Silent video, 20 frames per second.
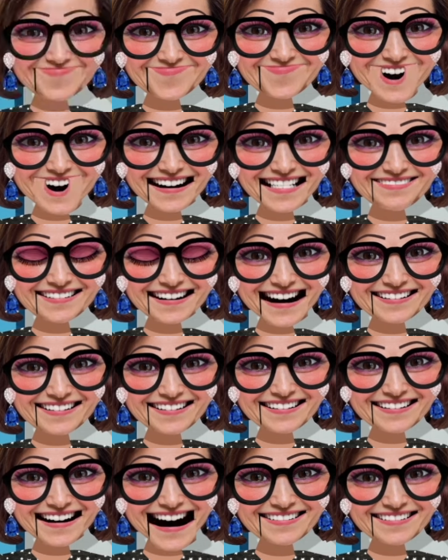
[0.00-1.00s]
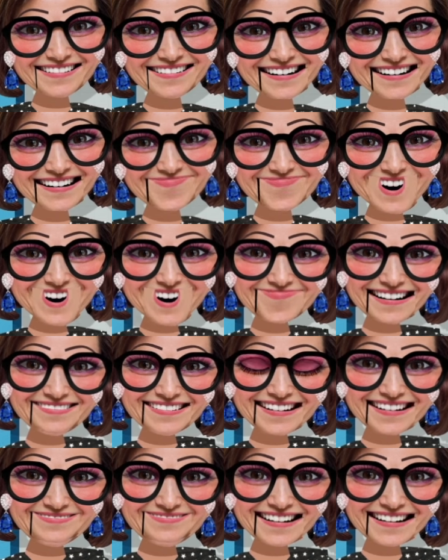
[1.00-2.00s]
demonstrating that these moments
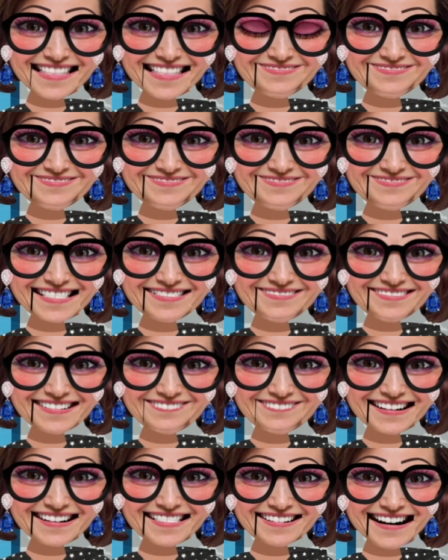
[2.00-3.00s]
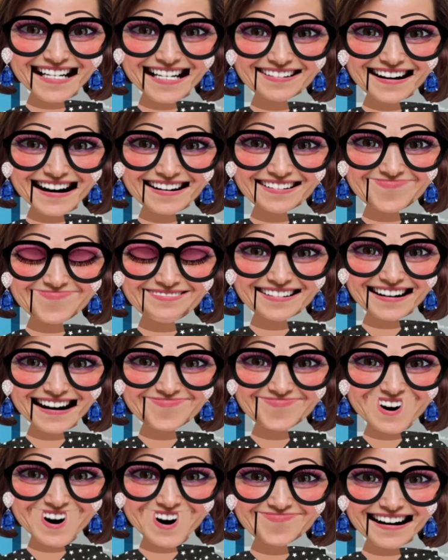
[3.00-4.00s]
are equal, we verify the
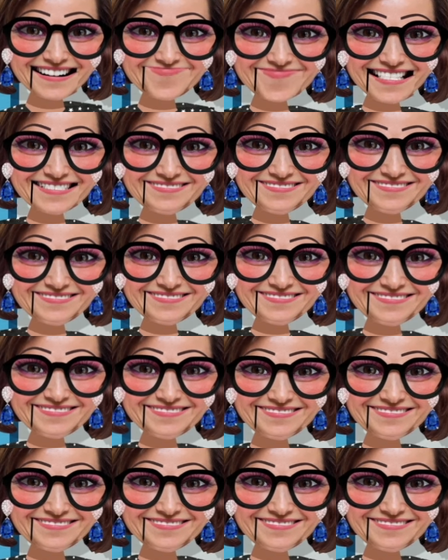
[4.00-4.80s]
principle of moments.